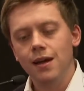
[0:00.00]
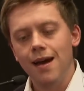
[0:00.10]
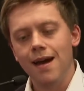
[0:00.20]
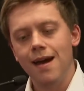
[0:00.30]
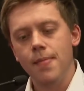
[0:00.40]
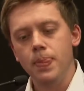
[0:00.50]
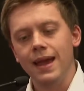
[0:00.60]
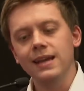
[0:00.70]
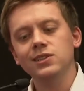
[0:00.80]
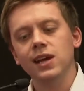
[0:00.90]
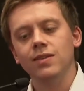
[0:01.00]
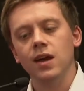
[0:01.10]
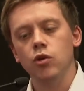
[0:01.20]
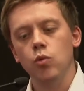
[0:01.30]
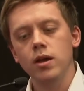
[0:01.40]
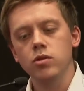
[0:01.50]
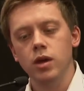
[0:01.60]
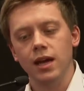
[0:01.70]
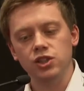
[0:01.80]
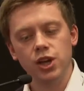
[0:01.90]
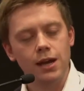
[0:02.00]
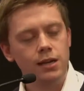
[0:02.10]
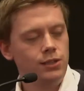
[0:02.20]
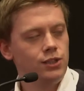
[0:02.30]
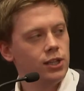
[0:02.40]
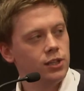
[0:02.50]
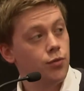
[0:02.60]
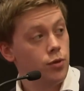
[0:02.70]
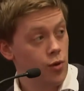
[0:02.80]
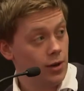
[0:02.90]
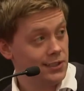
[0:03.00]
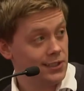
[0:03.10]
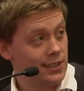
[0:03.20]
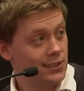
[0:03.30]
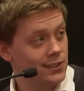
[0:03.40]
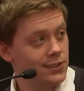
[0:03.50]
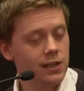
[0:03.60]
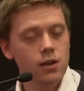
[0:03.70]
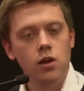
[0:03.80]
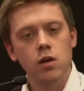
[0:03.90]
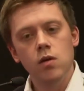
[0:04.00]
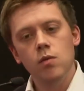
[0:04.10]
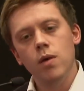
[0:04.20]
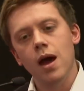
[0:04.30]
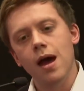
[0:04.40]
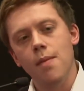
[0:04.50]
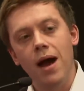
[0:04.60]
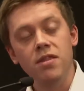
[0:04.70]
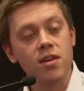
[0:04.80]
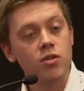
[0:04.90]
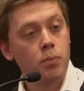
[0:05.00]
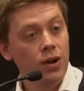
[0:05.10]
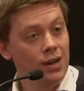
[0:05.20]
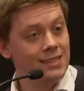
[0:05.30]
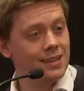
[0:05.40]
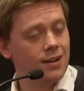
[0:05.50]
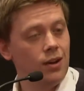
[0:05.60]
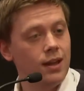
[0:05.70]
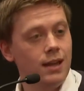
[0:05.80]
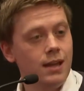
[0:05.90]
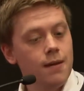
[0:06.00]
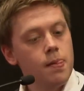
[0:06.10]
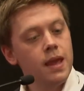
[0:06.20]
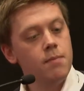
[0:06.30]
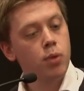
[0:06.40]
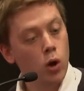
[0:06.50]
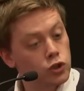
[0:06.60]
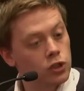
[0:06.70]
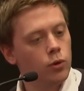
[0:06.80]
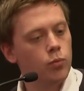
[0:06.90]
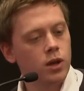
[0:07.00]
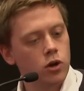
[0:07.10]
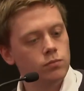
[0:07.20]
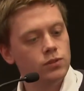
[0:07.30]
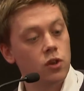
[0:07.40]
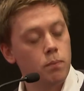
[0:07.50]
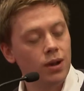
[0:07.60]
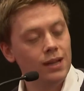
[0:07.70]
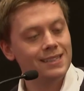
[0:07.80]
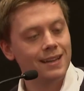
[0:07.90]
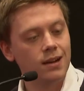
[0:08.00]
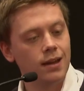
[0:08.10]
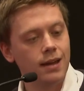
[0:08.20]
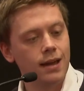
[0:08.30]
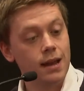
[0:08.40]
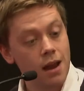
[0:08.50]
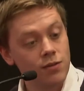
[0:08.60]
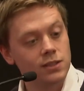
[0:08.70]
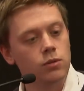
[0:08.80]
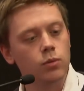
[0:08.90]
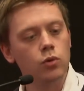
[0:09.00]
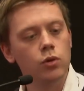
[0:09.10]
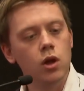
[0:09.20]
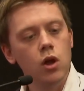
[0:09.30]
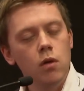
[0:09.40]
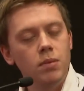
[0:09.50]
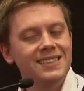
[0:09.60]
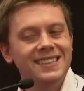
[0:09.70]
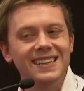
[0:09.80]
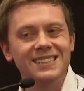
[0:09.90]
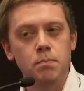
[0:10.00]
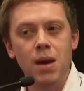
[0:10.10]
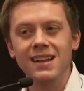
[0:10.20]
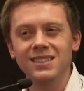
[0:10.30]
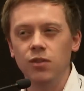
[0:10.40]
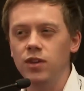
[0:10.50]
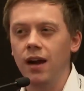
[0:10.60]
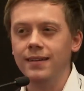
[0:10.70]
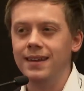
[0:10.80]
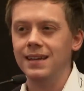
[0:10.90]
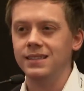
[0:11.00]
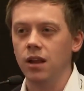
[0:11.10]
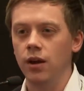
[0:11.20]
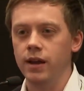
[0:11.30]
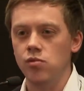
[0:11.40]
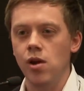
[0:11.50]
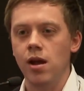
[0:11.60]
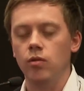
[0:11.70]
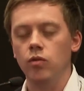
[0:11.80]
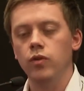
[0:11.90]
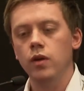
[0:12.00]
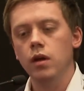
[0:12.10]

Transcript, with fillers: Um, he said that the way you get change is through crisis, um, and then the politically impossible becomes the politically inevitable. But he said it depends on the ideas lying around.